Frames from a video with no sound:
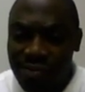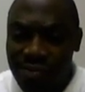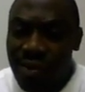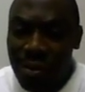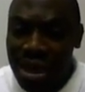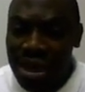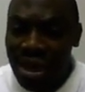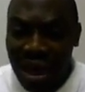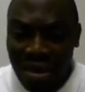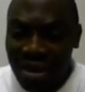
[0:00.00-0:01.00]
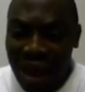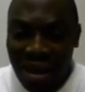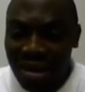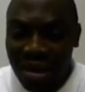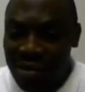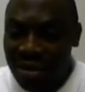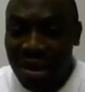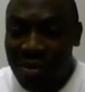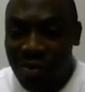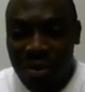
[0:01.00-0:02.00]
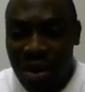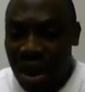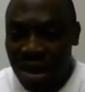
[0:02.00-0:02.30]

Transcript: For me, I didn't have a cell phone